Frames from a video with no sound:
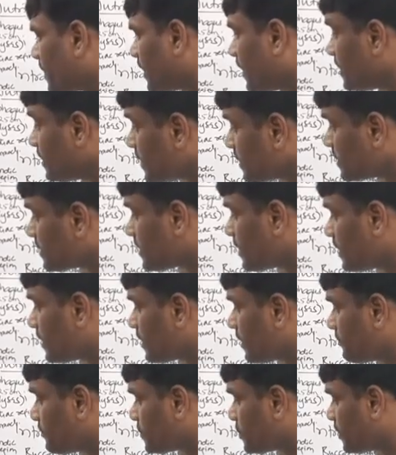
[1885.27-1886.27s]
in the
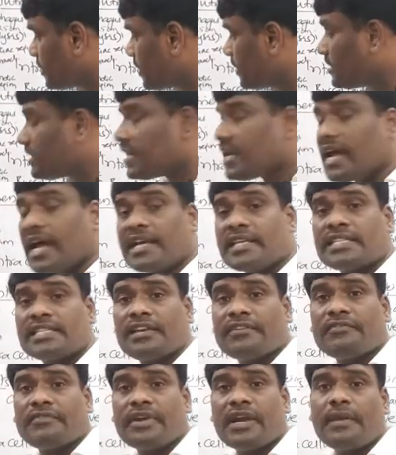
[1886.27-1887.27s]
cecum, children, there are
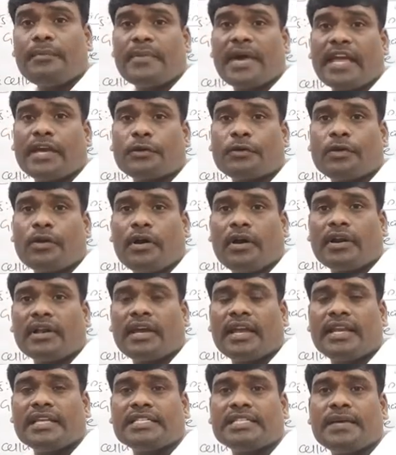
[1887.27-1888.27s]
several
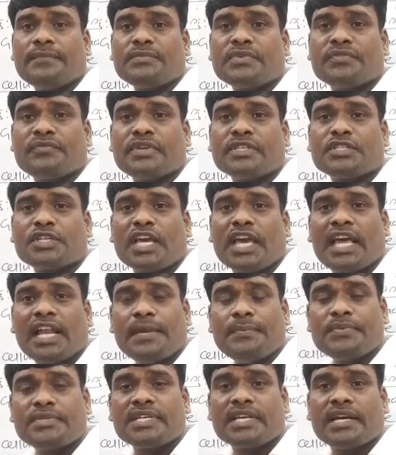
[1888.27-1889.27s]
microorganisms which
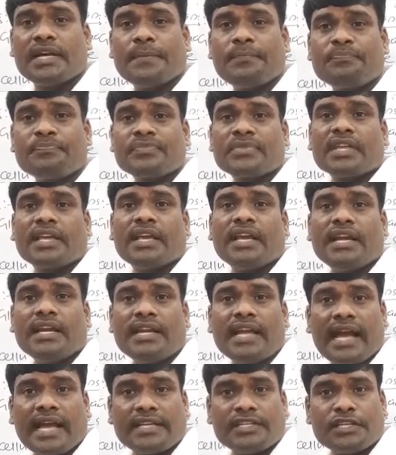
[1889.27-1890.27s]
helps
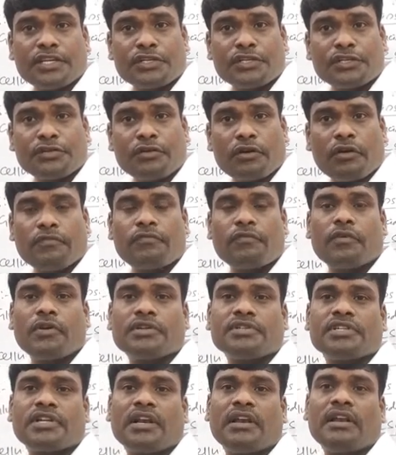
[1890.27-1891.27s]
in digestion of
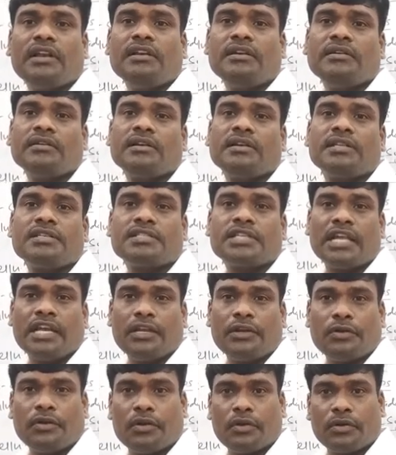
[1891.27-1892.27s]
what, children?
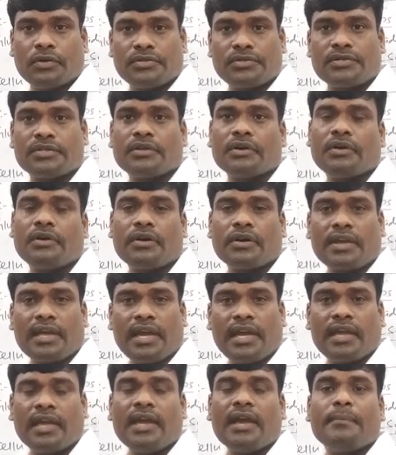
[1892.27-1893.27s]
Cellulose.
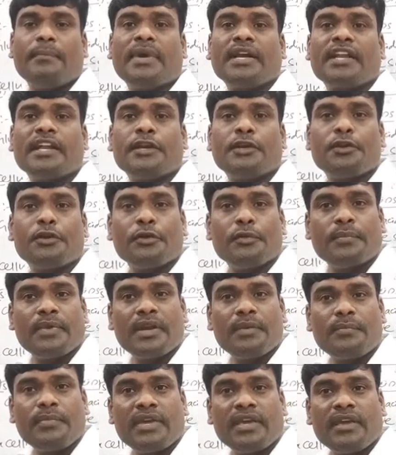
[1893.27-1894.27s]
Okay, but in
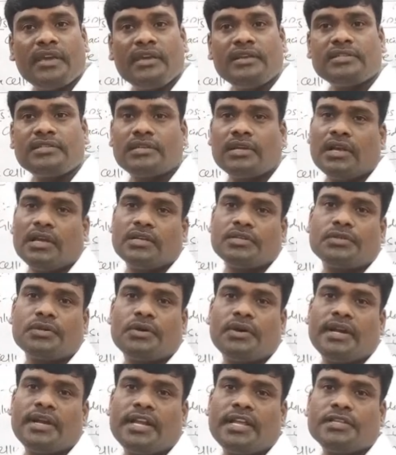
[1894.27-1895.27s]
human beings,
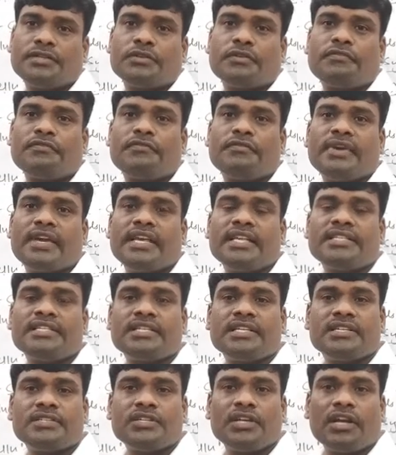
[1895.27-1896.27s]
so it is of
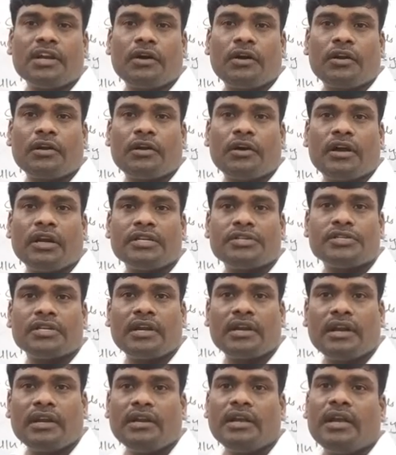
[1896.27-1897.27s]
vestigial organ,
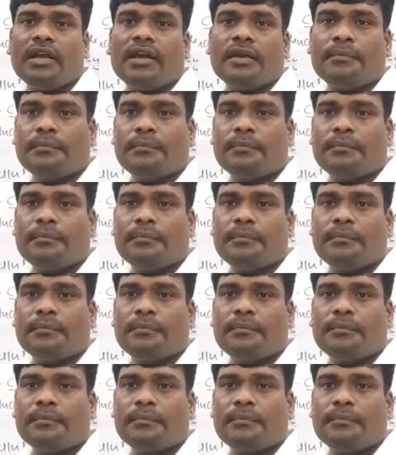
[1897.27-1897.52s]
children,